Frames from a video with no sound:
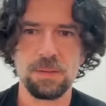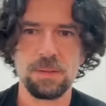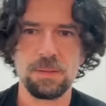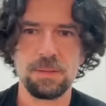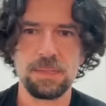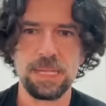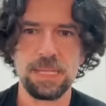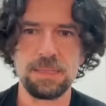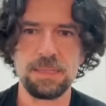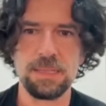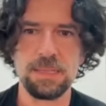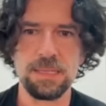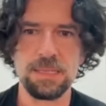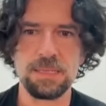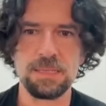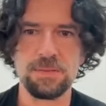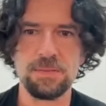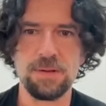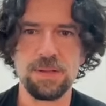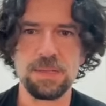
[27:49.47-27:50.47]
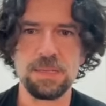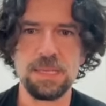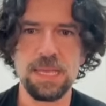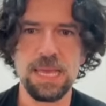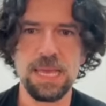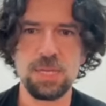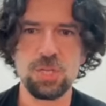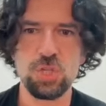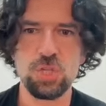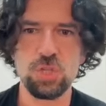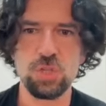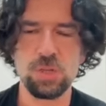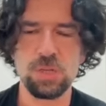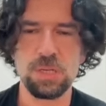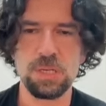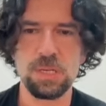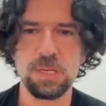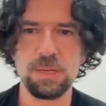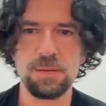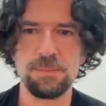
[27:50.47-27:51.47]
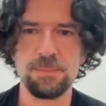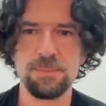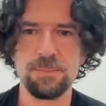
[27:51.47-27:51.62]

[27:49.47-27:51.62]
Then there is the validation.